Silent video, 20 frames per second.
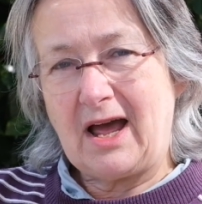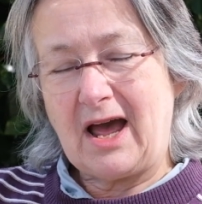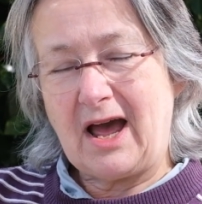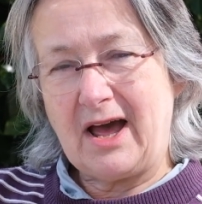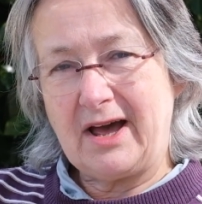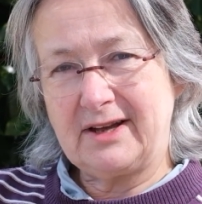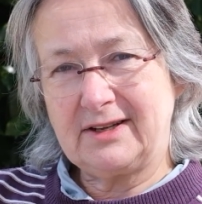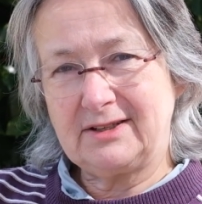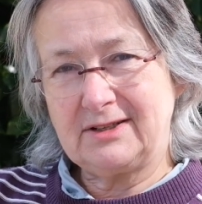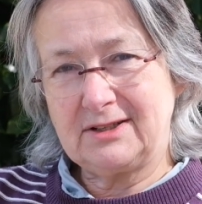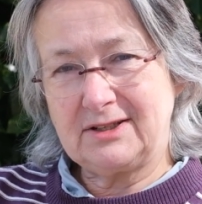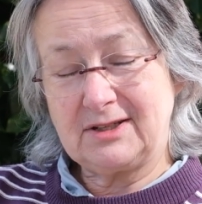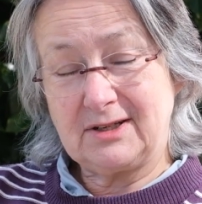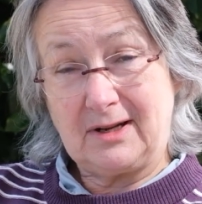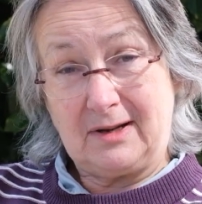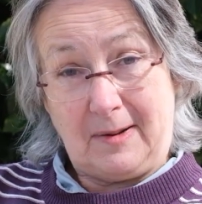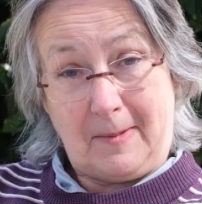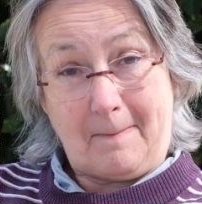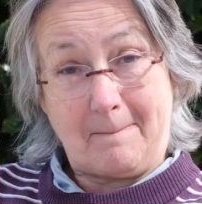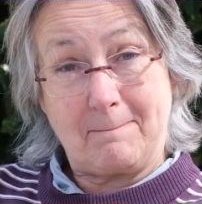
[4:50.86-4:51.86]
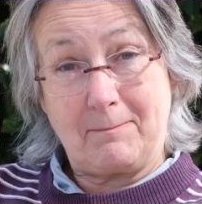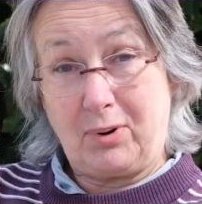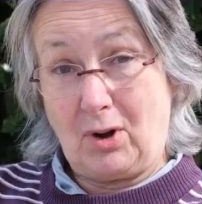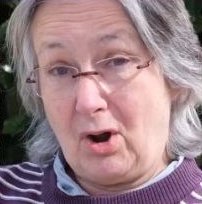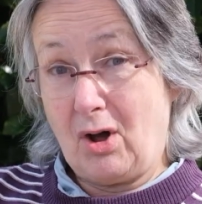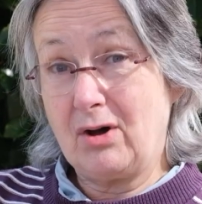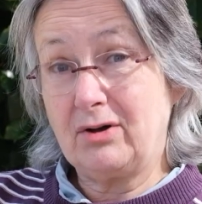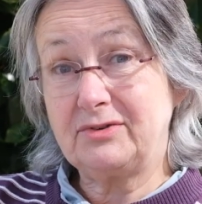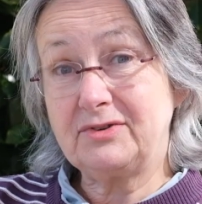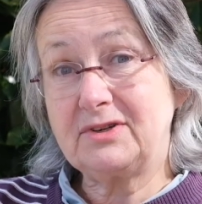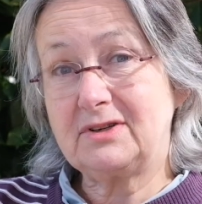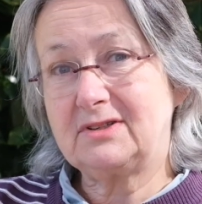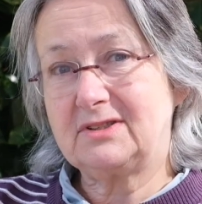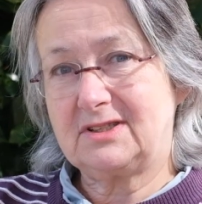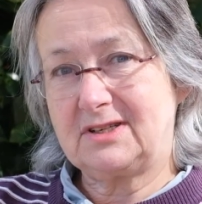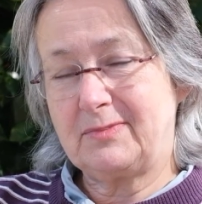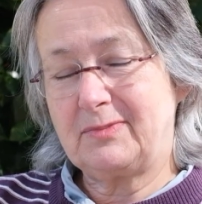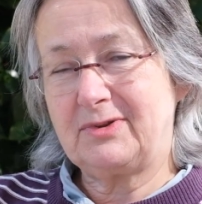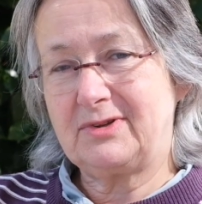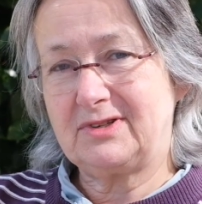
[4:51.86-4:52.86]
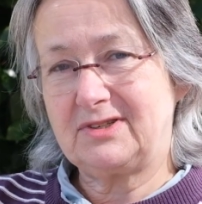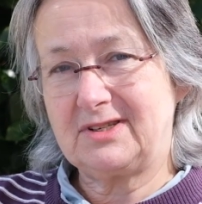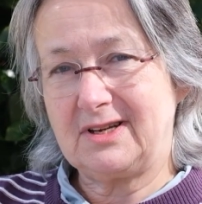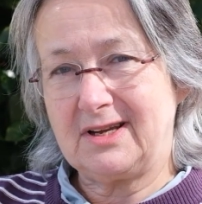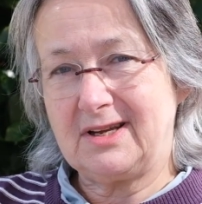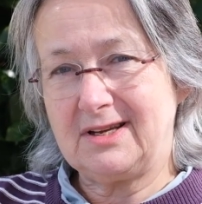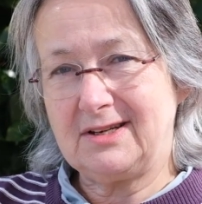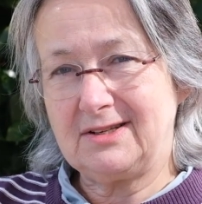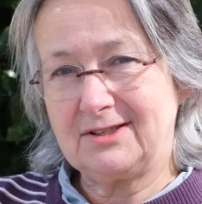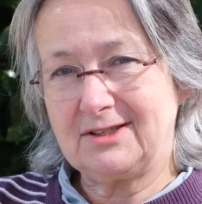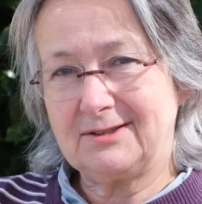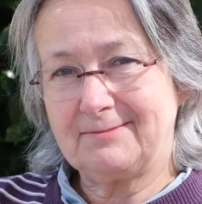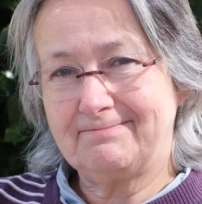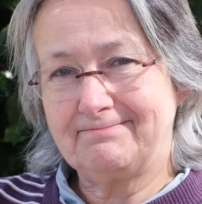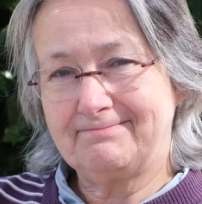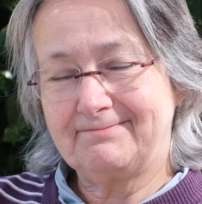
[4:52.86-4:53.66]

and plant some of the seeds,